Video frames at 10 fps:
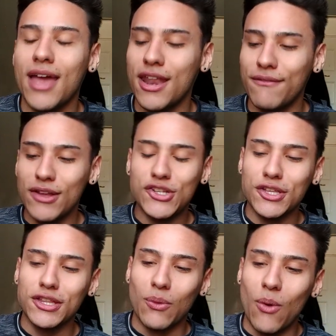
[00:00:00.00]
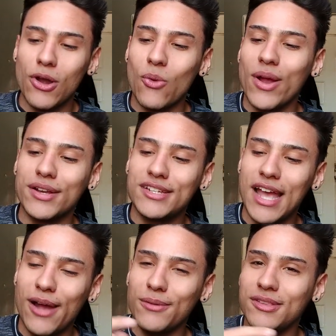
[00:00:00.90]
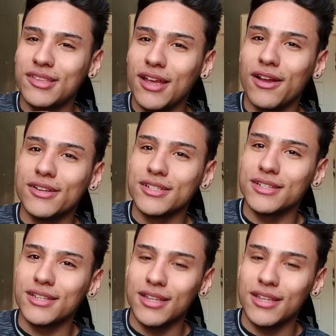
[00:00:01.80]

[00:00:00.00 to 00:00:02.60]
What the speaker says: And eventually the water went downstairs,